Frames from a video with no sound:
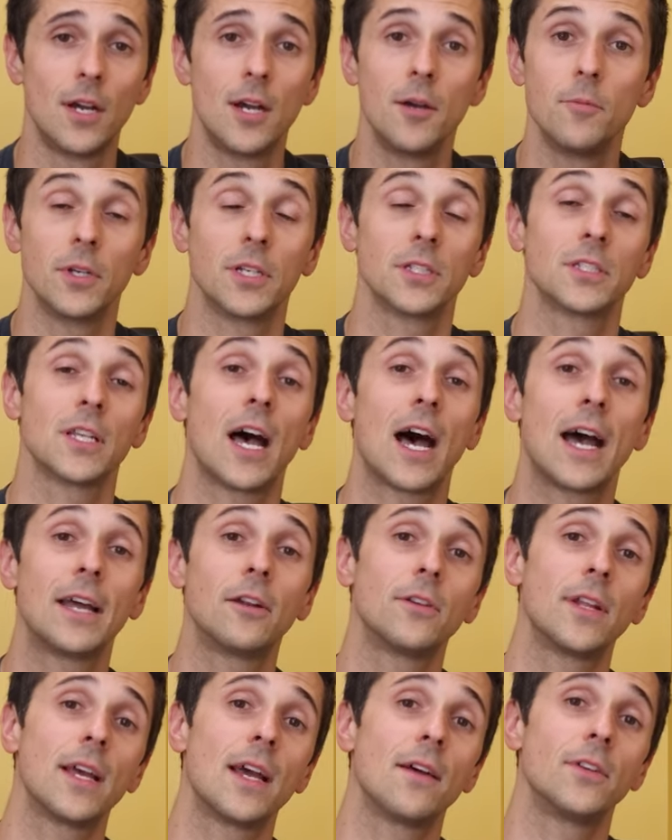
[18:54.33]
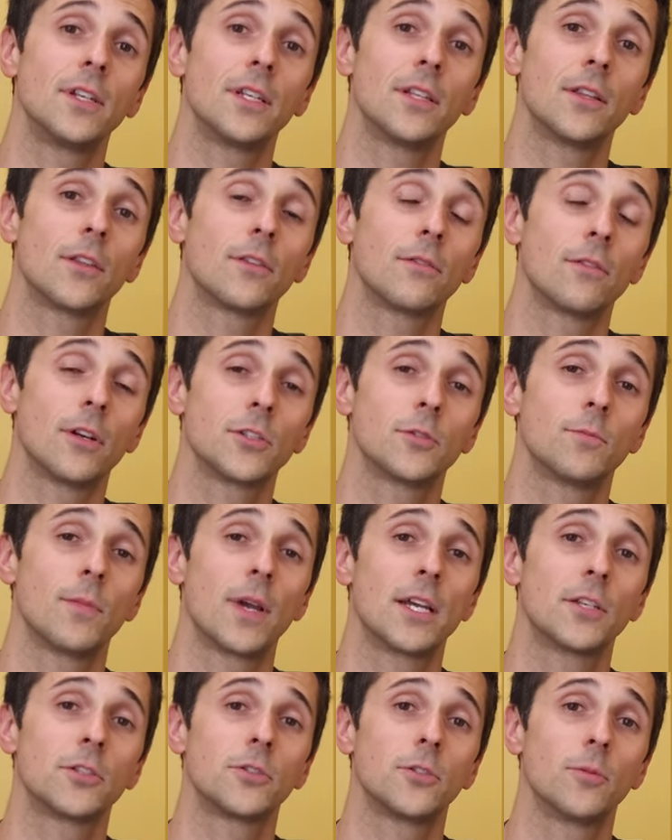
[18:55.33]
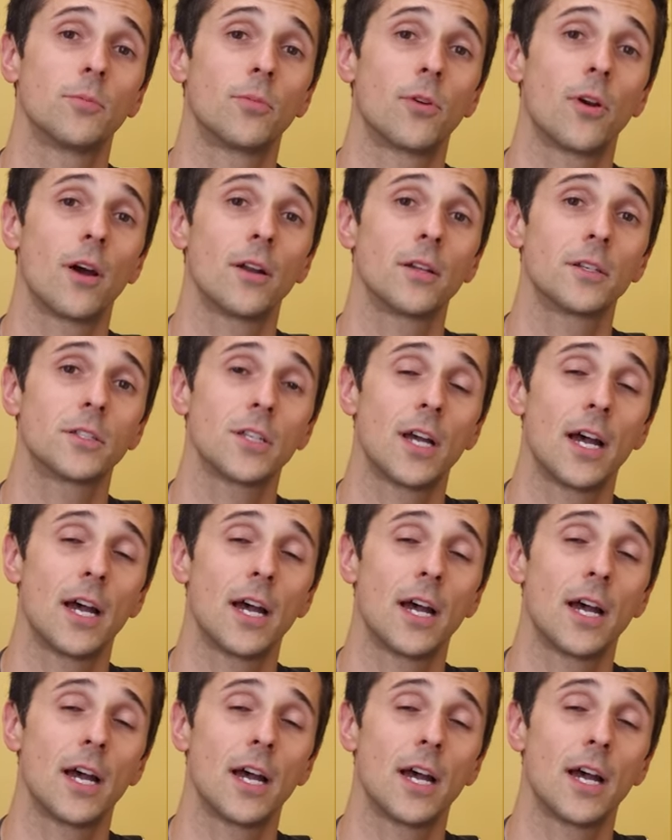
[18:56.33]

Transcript: Because I don't have any of the Thrustmaster products.